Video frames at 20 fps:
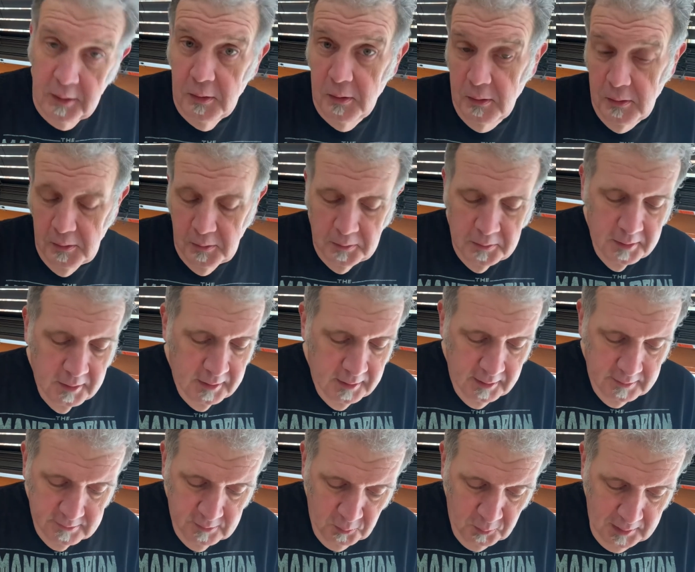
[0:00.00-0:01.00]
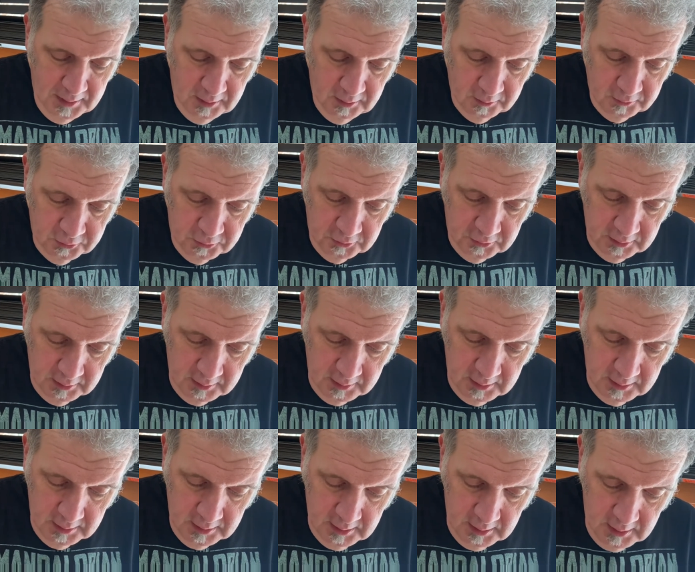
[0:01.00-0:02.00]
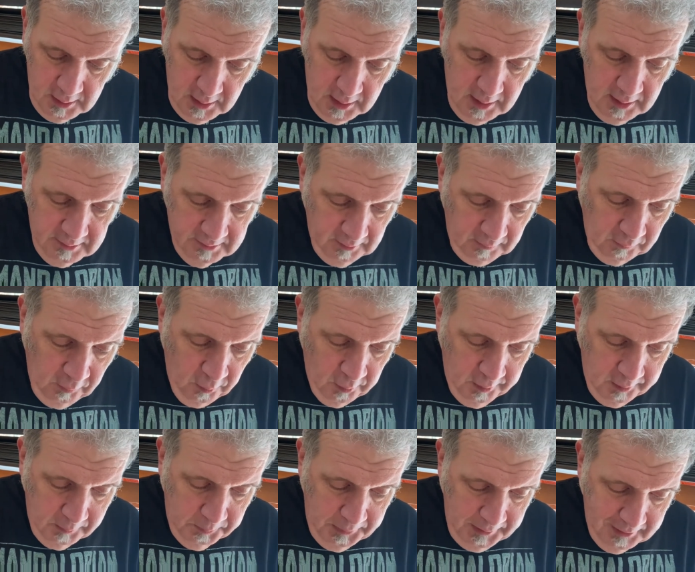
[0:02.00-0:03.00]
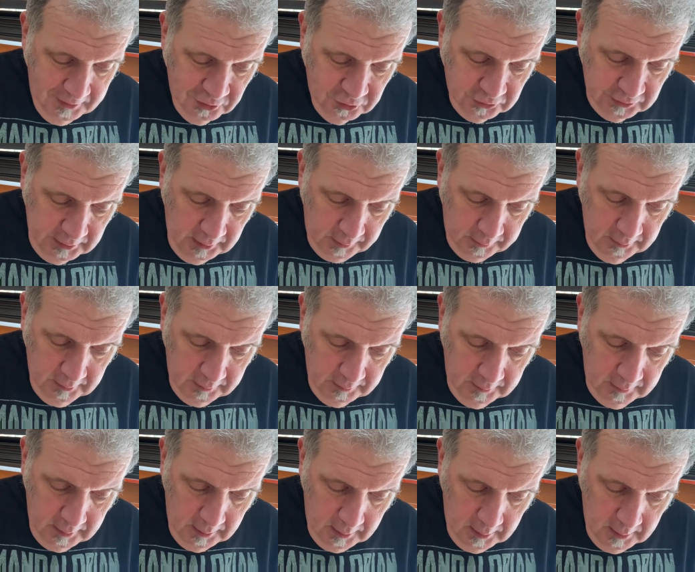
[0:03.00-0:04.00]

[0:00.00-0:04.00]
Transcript: Oh, it's Welsh. It's a long peach-colored